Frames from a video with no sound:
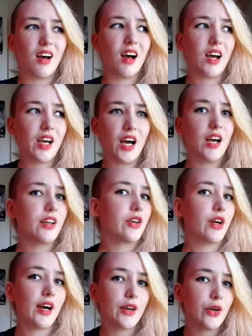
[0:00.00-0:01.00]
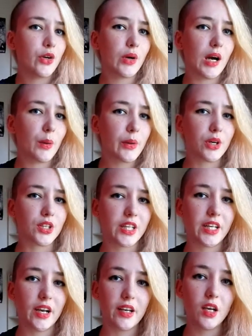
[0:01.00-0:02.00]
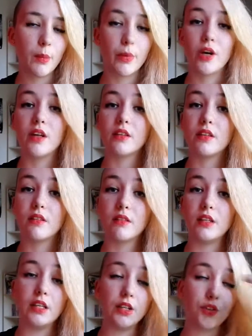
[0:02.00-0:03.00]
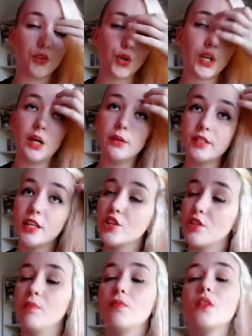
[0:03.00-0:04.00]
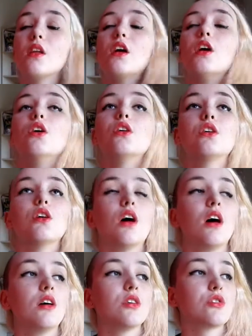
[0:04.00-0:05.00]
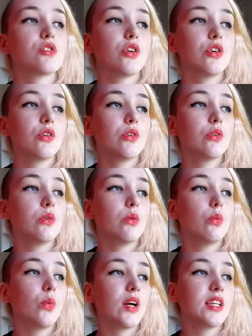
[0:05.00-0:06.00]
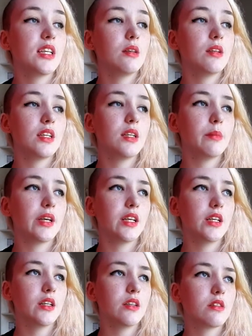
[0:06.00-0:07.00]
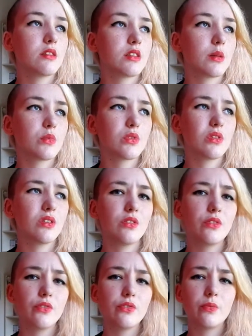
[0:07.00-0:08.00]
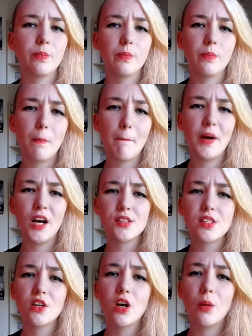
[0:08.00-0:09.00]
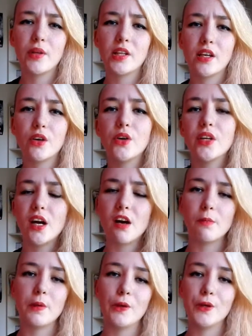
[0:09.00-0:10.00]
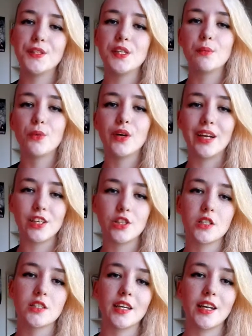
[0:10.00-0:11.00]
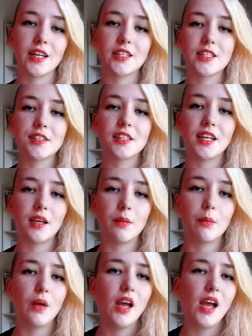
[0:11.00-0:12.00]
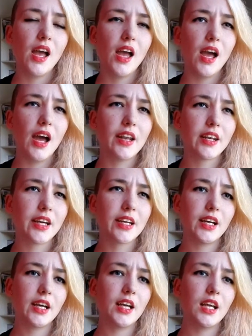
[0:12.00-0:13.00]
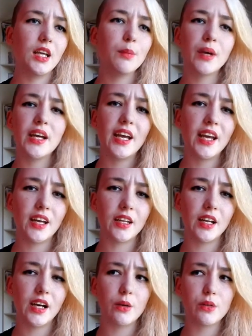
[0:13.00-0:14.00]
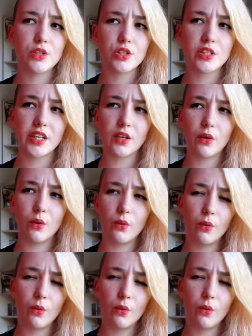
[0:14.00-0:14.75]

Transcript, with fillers: I, I, I don't know how he got that idea, but he thought I was Asian. So when he, he made some sort of passing comment like, oh yeah, I've been noticing more Asians getting into this game. And like, in my head, I was just like,